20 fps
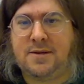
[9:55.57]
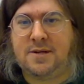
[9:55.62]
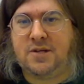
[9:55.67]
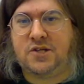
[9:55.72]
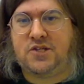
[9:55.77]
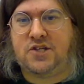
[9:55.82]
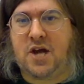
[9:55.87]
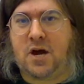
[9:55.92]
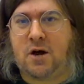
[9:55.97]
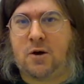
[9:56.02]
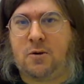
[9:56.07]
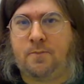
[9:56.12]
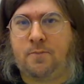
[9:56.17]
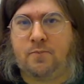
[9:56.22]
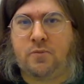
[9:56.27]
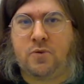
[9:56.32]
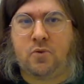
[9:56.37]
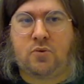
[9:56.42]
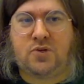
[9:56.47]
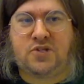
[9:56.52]
So,
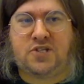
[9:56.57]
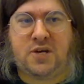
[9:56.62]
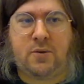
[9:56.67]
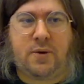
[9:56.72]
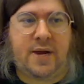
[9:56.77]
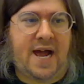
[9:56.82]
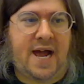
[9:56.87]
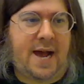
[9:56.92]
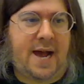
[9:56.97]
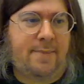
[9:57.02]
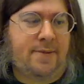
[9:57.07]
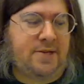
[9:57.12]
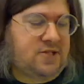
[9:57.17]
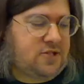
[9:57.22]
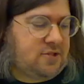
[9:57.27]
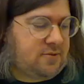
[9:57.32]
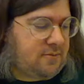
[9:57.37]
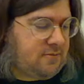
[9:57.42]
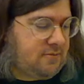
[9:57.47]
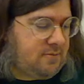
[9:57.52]
we'll see what
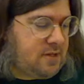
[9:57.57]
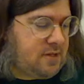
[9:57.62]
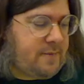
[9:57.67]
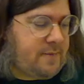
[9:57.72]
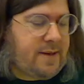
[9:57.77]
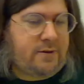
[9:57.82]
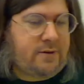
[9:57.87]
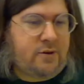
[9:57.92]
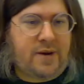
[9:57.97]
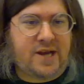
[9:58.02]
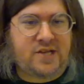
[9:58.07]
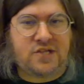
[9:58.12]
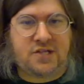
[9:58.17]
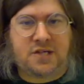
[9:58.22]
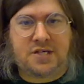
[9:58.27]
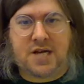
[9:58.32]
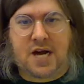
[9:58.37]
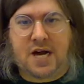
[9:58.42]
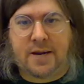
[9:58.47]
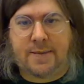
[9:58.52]
happens. There may be racing
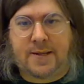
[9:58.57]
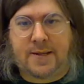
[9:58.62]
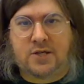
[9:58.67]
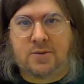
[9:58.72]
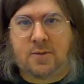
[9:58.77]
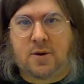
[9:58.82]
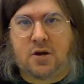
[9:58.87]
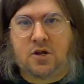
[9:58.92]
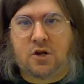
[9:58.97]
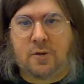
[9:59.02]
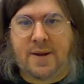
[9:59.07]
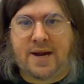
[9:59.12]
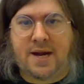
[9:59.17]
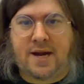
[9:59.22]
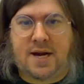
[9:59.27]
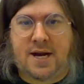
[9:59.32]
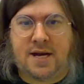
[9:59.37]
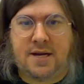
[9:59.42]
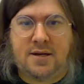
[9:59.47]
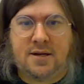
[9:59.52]
to talk about tomorrow, there may
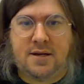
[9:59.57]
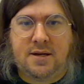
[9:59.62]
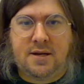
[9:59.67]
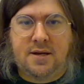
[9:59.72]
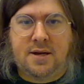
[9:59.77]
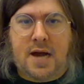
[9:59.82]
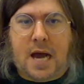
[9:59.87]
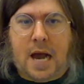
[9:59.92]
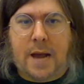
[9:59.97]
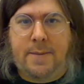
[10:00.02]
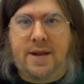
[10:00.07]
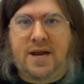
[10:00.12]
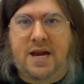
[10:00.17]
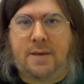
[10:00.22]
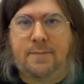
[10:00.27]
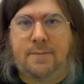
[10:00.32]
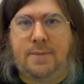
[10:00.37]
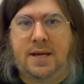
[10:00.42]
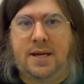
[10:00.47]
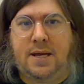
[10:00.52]
not. I may
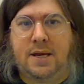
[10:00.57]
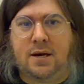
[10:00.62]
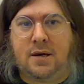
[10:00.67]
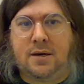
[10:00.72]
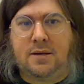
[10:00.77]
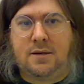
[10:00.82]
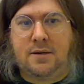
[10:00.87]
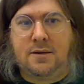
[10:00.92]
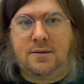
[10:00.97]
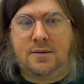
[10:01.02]
not be here.